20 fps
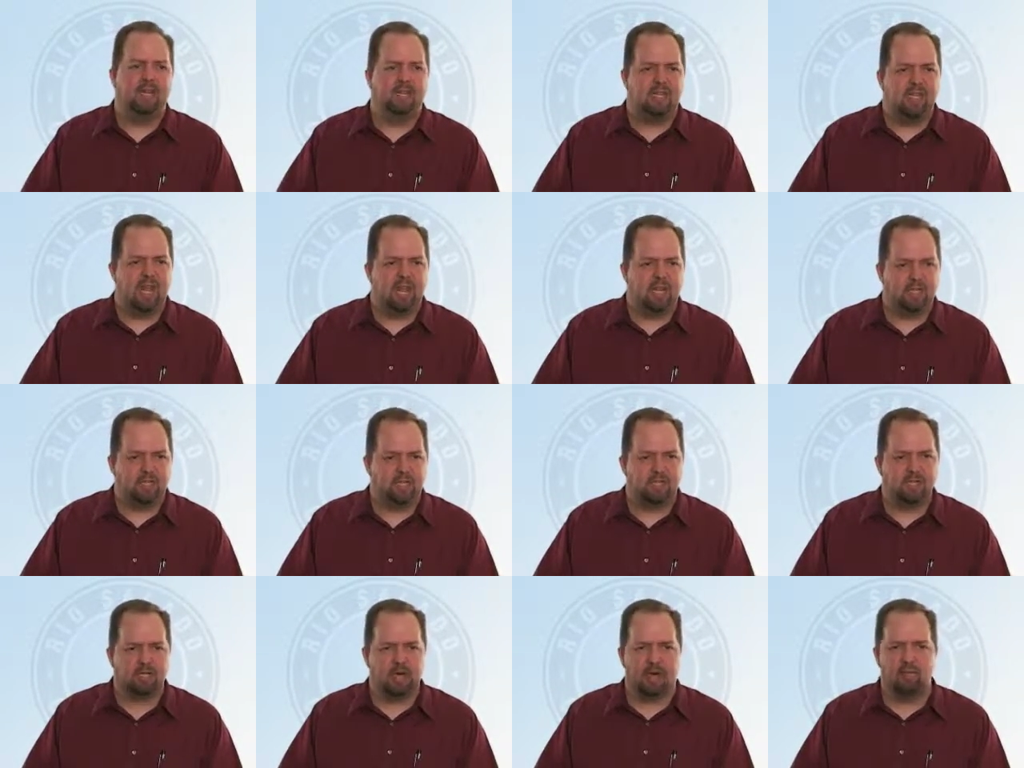
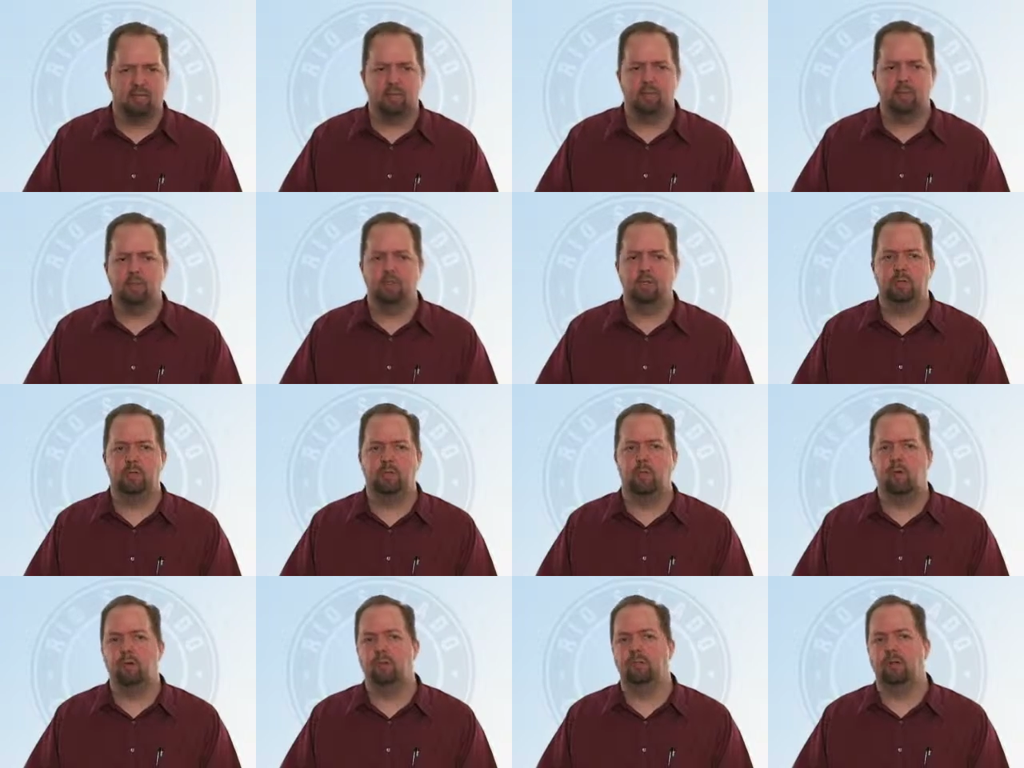Text is often the most
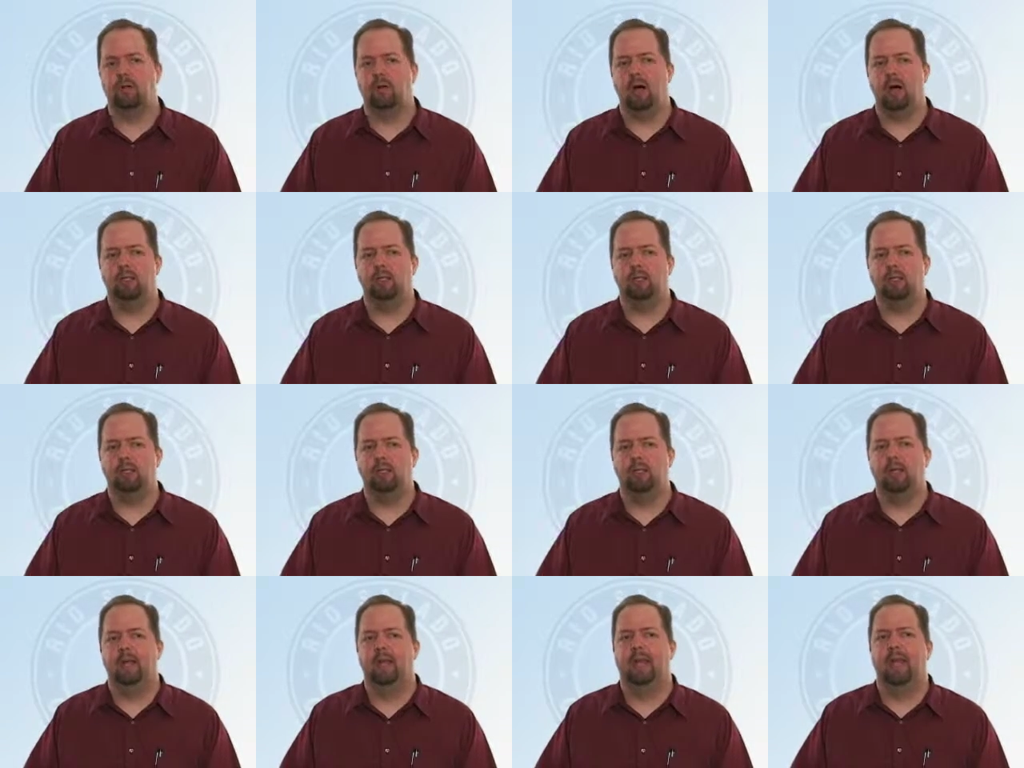portable
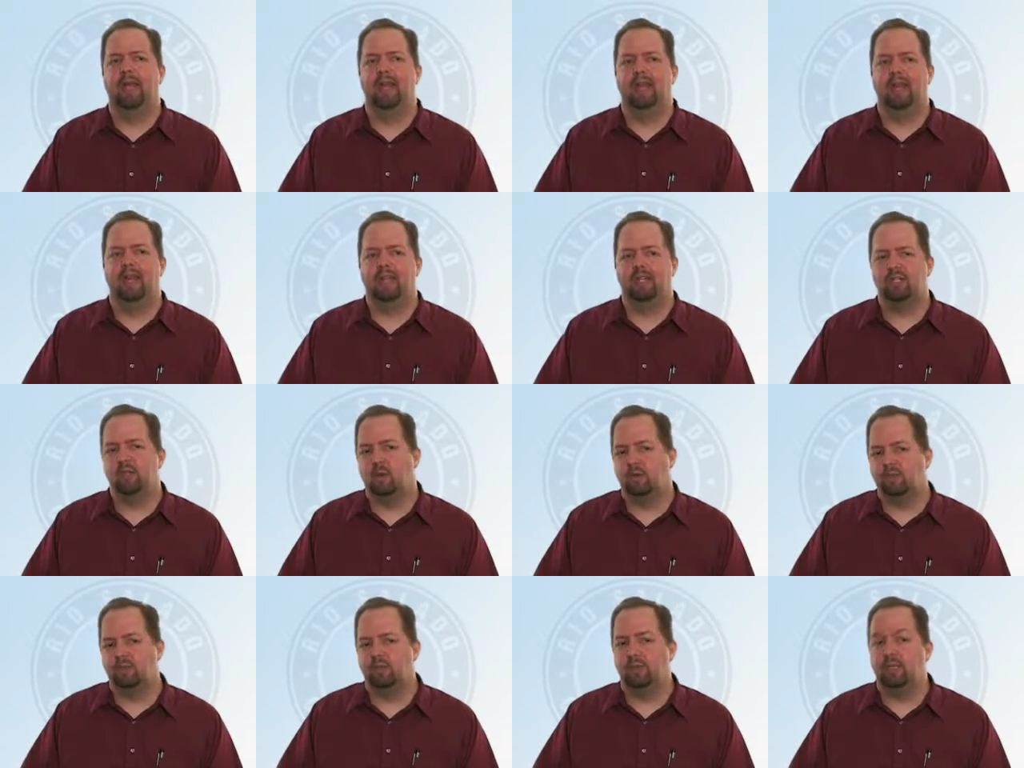option, and it's
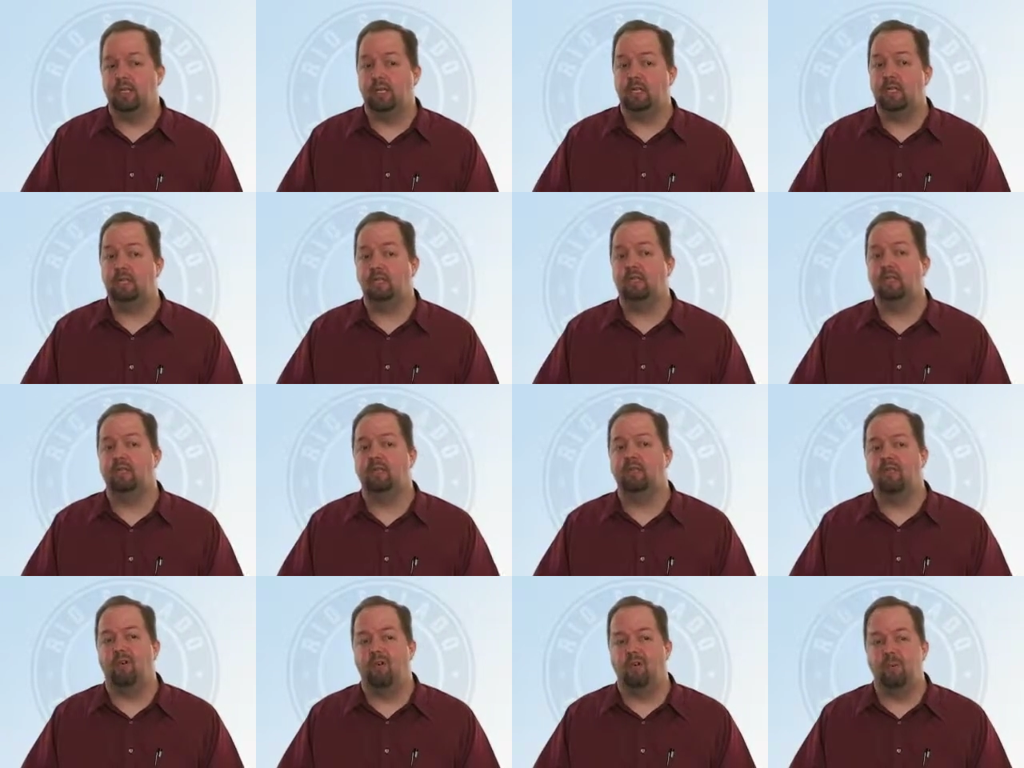also the easiest to
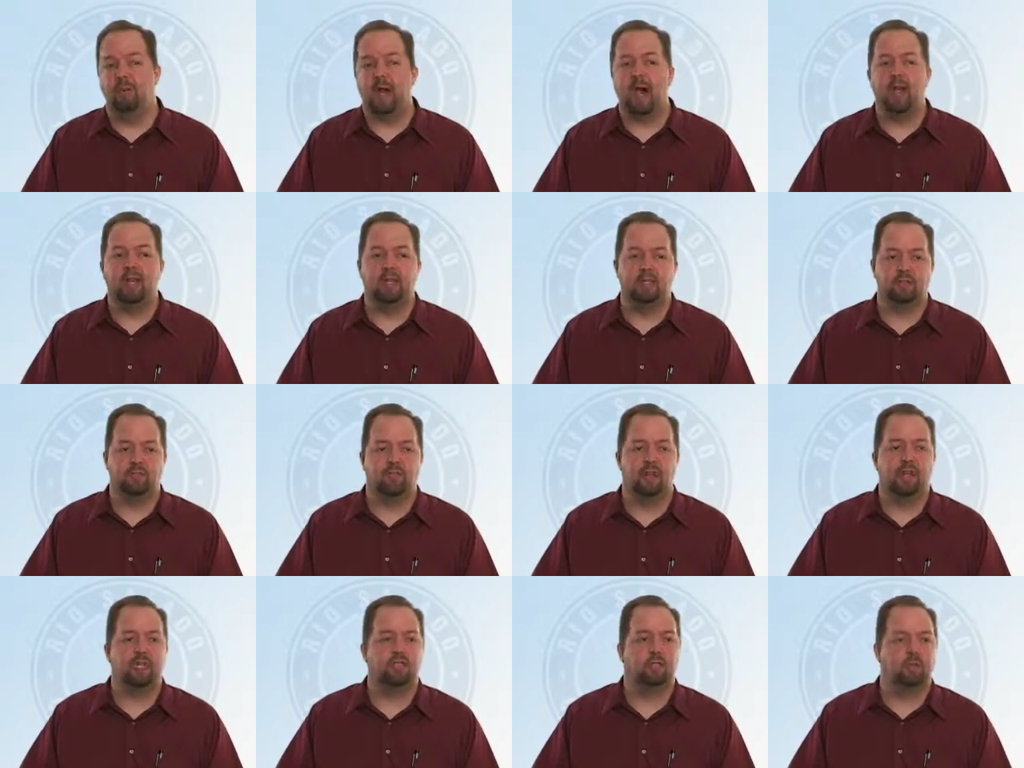format, it's
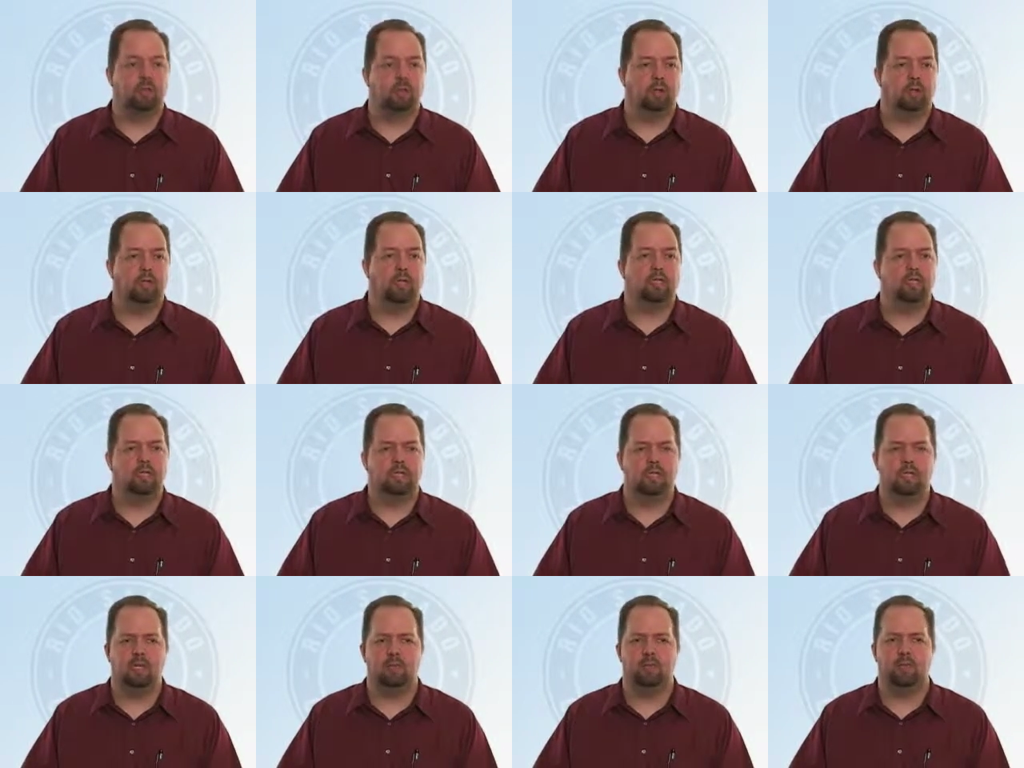flexible, and it's
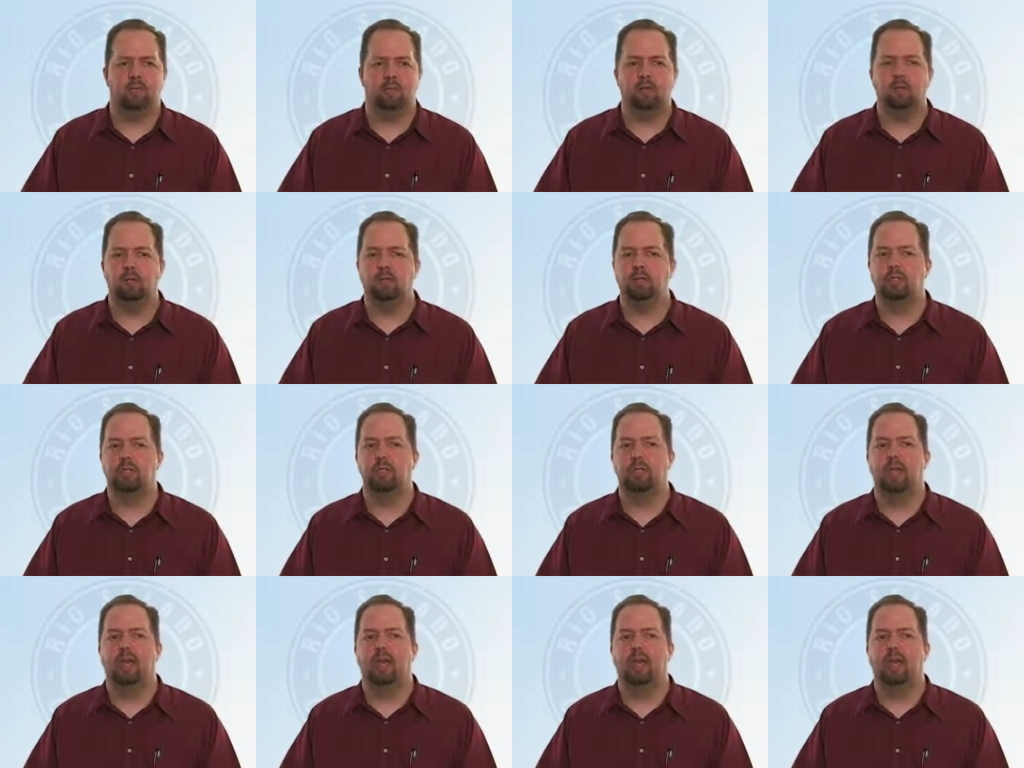easy to produce.